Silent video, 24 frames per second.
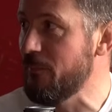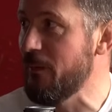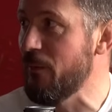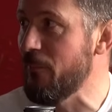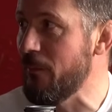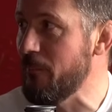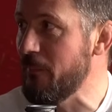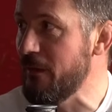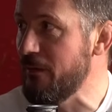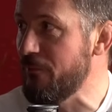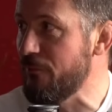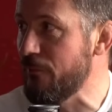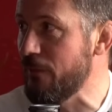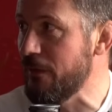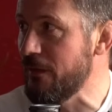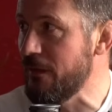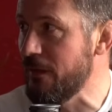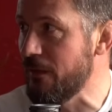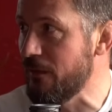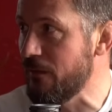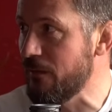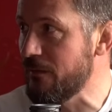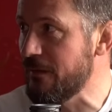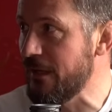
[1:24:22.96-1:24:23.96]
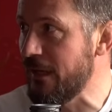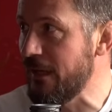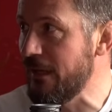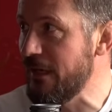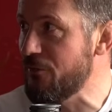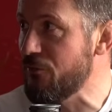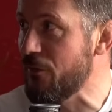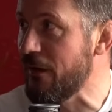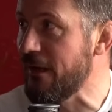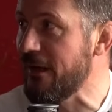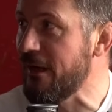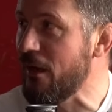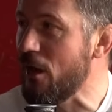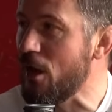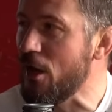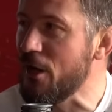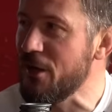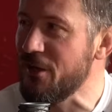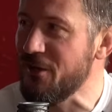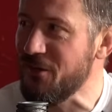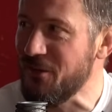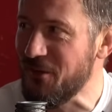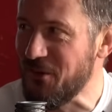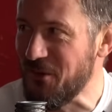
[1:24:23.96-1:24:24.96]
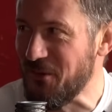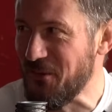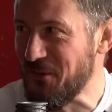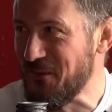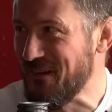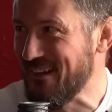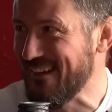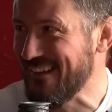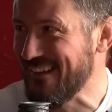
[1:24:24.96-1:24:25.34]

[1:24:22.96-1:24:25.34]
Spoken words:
been with me for a year, daily training. I knew